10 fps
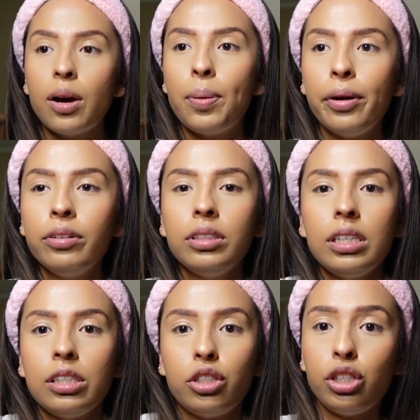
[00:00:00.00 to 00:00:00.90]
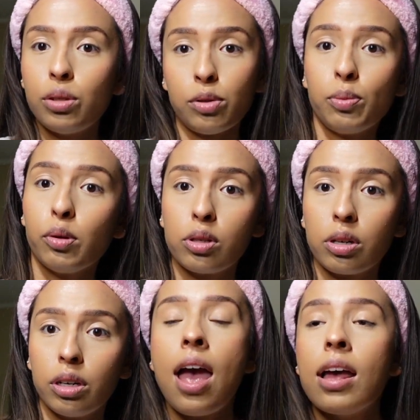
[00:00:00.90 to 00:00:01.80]
apparently she's a sports
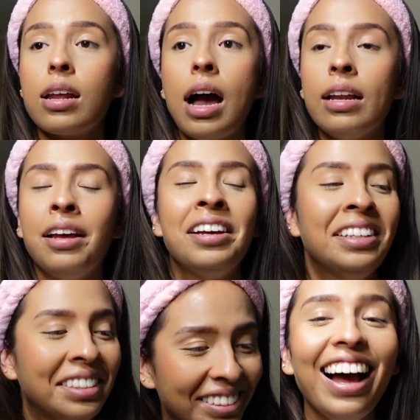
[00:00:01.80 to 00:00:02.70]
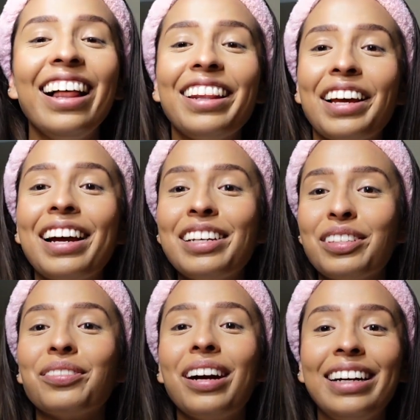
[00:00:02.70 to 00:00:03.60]
car, and I like, I
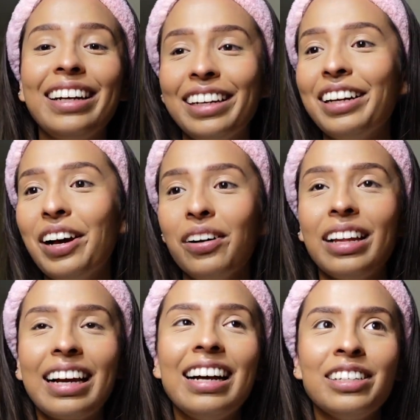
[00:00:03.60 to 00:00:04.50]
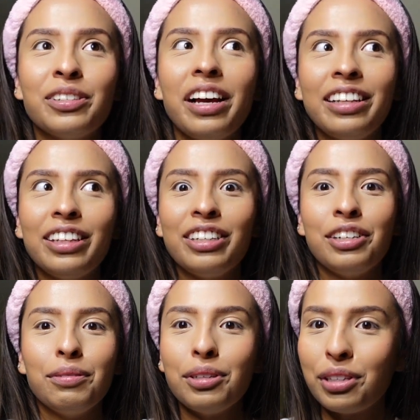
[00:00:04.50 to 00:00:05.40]
swear I didn't know. Like, I thought
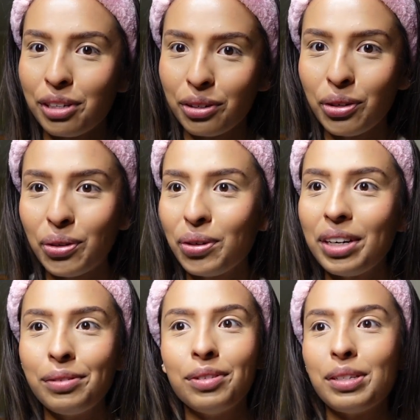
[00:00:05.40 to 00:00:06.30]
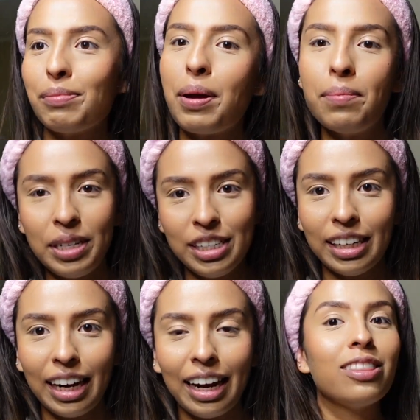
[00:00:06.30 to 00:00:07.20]
she was cute. It was in my
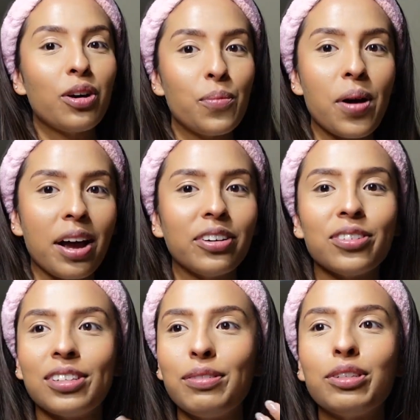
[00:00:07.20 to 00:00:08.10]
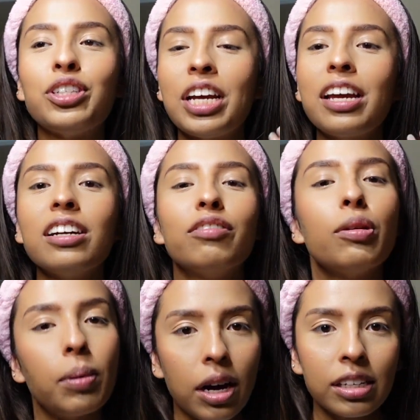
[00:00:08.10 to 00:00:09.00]
budget, low miles. It was checking off the
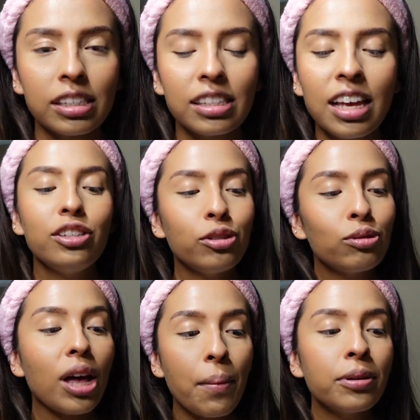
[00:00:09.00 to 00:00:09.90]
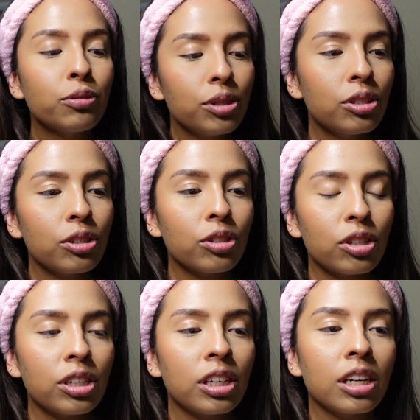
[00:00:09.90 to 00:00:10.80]
boxes. Didn't do that much research
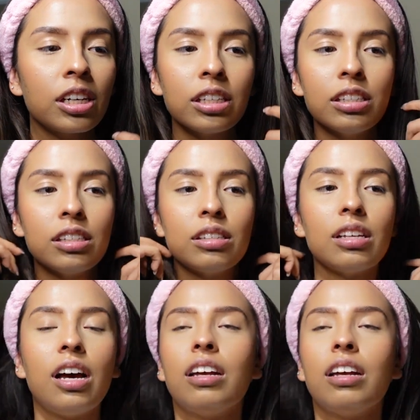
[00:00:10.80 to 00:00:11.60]
on it, because